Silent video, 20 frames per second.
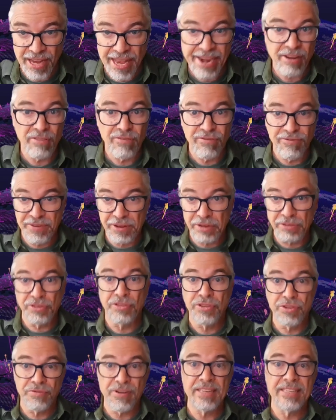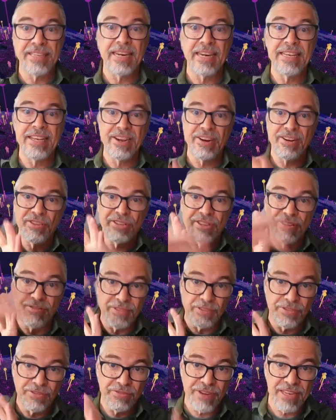and it'll filter the right set of years and
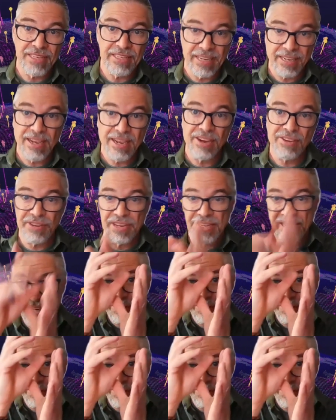filter the right set of countries.